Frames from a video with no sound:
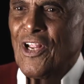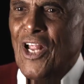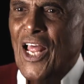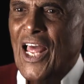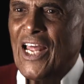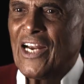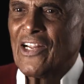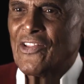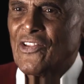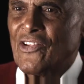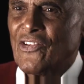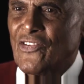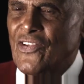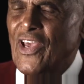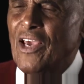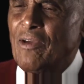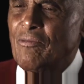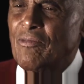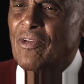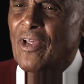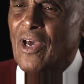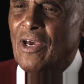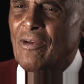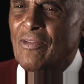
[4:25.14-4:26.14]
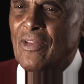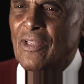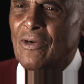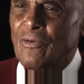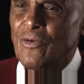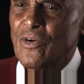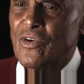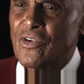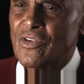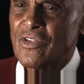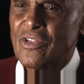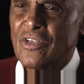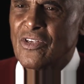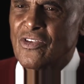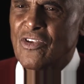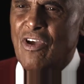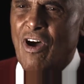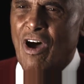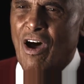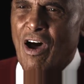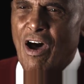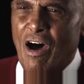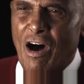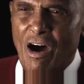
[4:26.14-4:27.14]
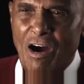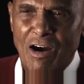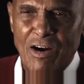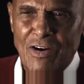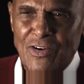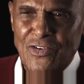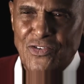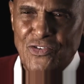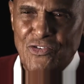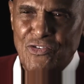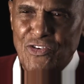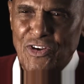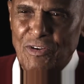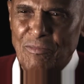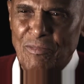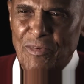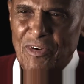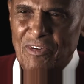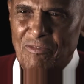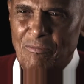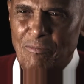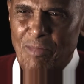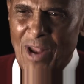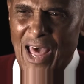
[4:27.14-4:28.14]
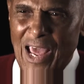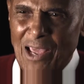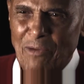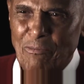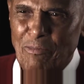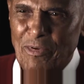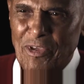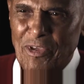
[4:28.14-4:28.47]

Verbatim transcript: And at the same time, there was this harsh treatment of black